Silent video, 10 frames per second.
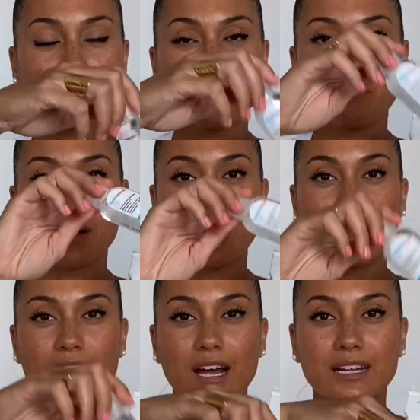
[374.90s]

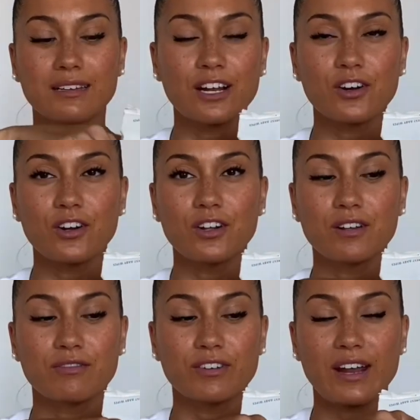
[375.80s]
my
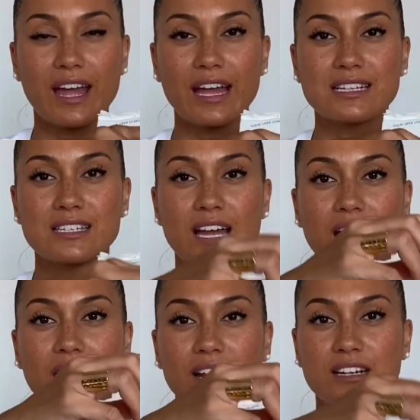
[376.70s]
alcohol for the hands,
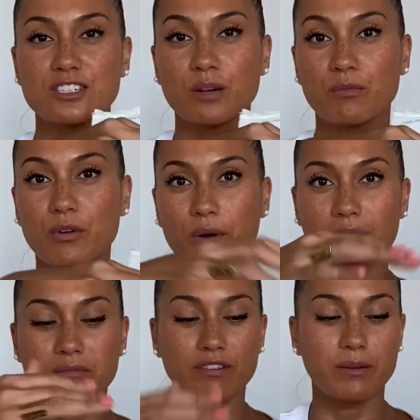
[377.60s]
and then some
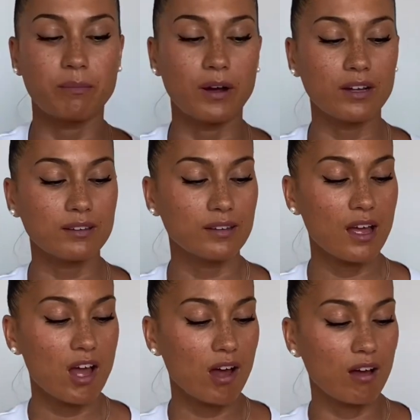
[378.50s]
cream for the butt.
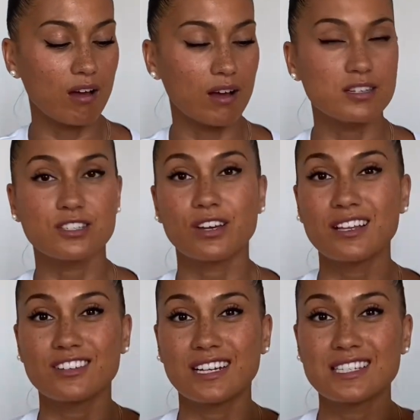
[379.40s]
So yeah,
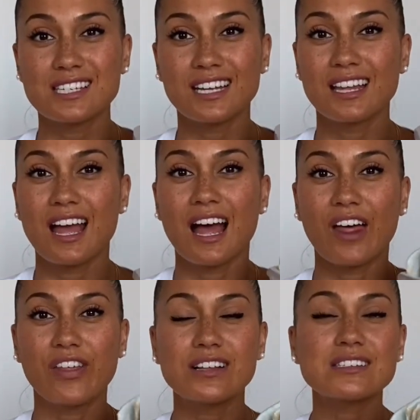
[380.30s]
so that's it. I
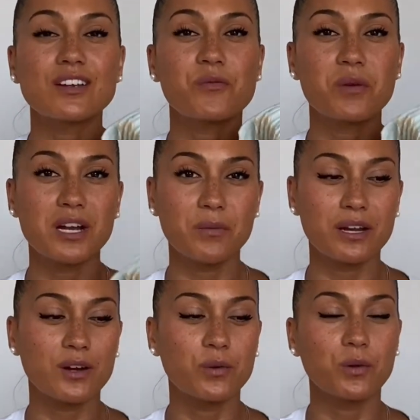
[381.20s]
think this is a
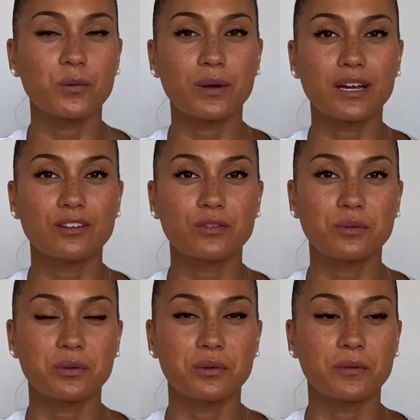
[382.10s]
really cool way
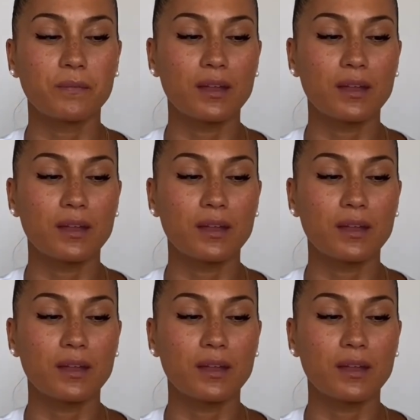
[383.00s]
to